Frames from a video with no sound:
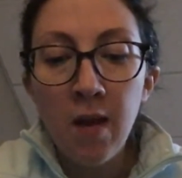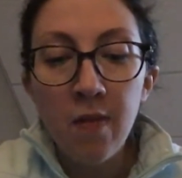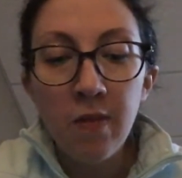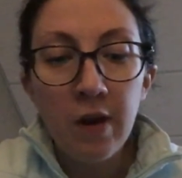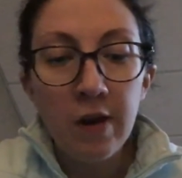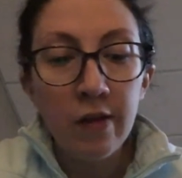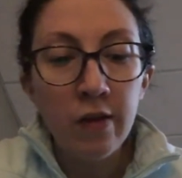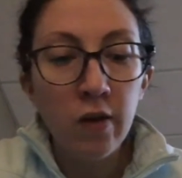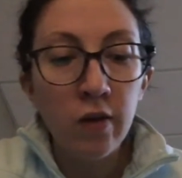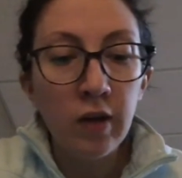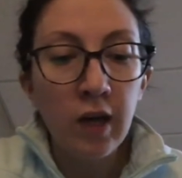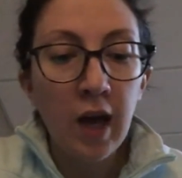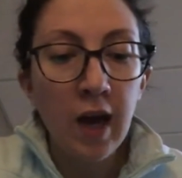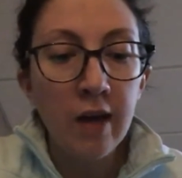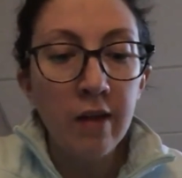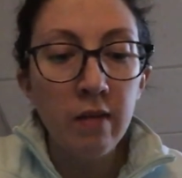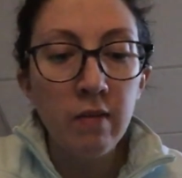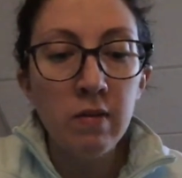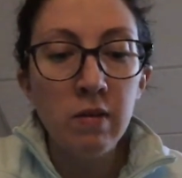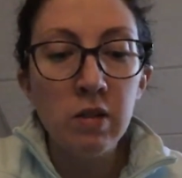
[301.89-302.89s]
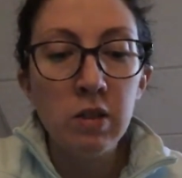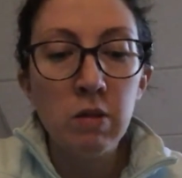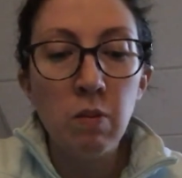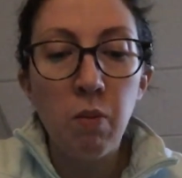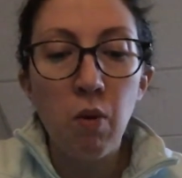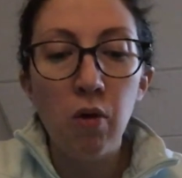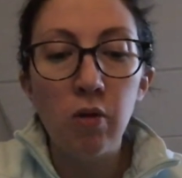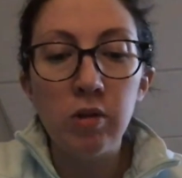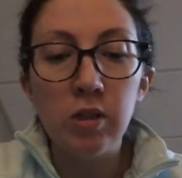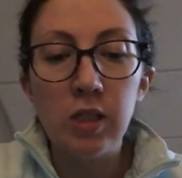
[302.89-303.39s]
that though Catherine's
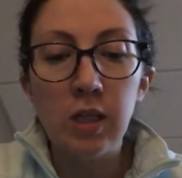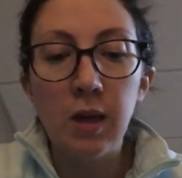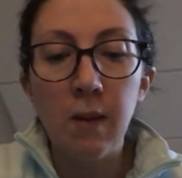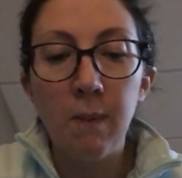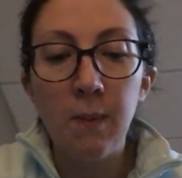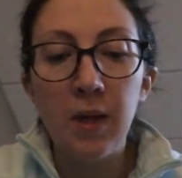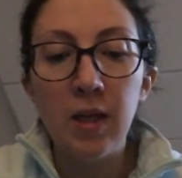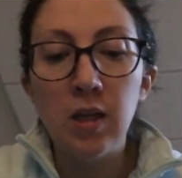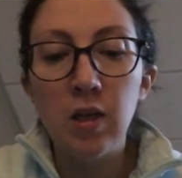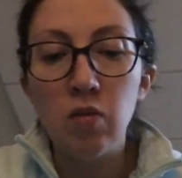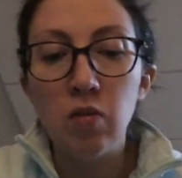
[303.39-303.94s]
supporting opinion